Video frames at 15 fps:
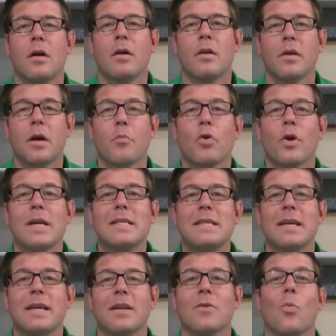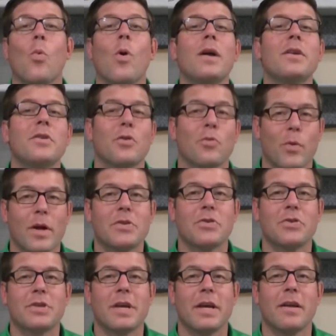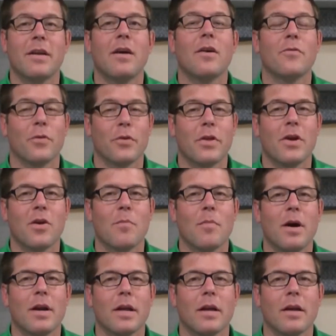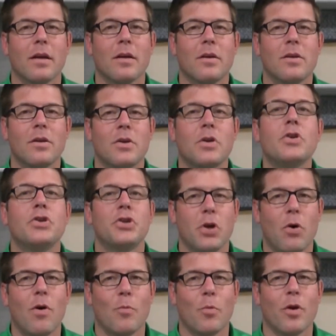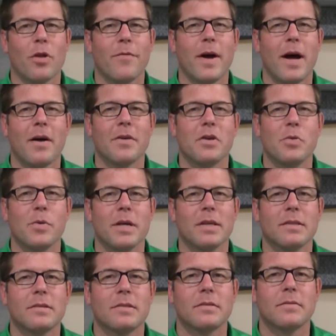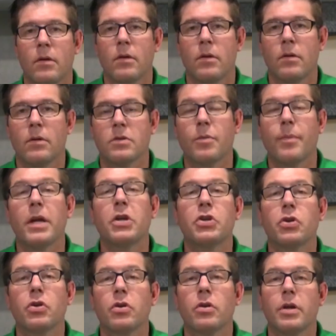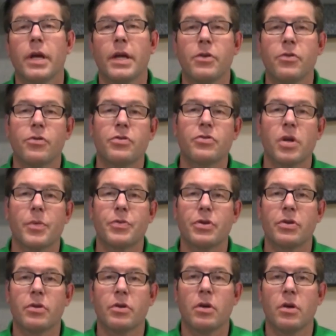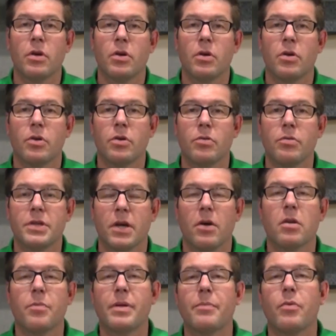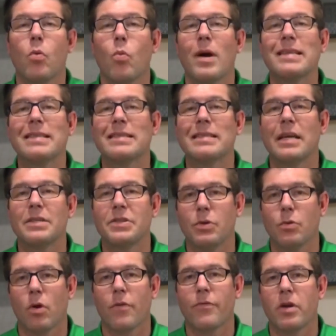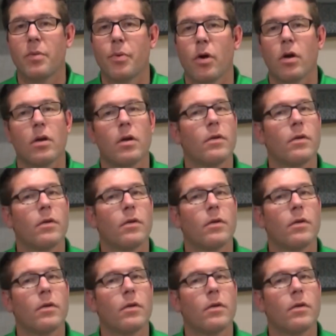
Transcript: Number 18. What do the renters get for their money? Show them where the value is. So make sure in your description you tell the people what sets your RV apart